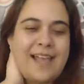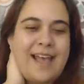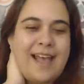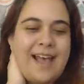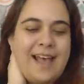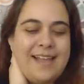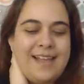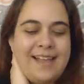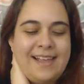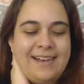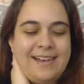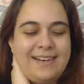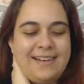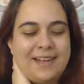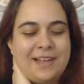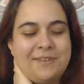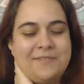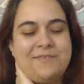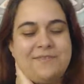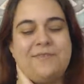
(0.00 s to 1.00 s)
I really
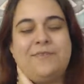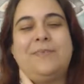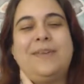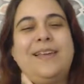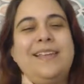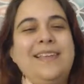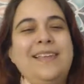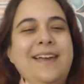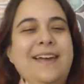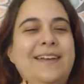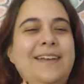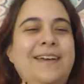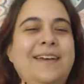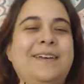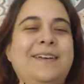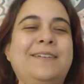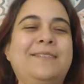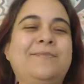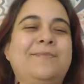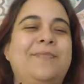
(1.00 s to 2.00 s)
love
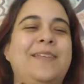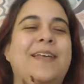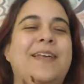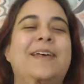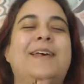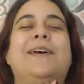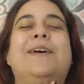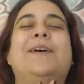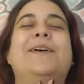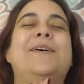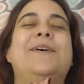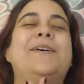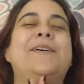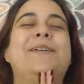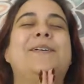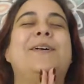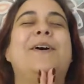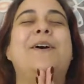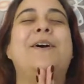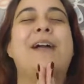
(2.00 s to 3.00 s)
Miliana.
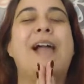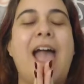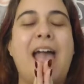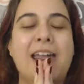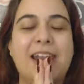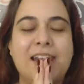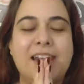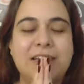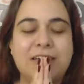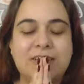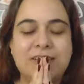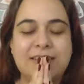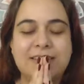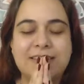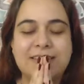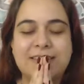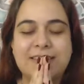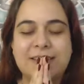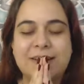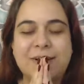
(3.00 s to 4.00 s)
Her energy
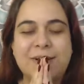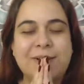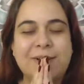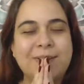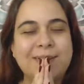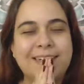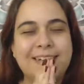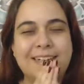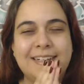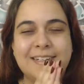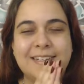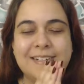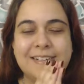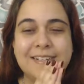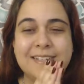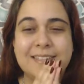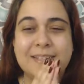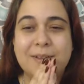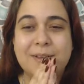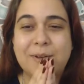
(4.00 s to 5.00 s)
is so
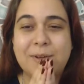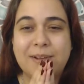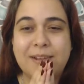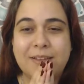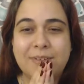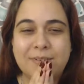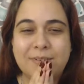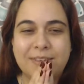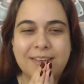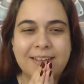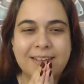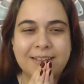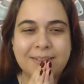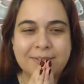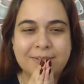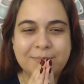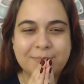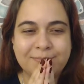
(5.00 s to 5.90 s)
tender, so loving.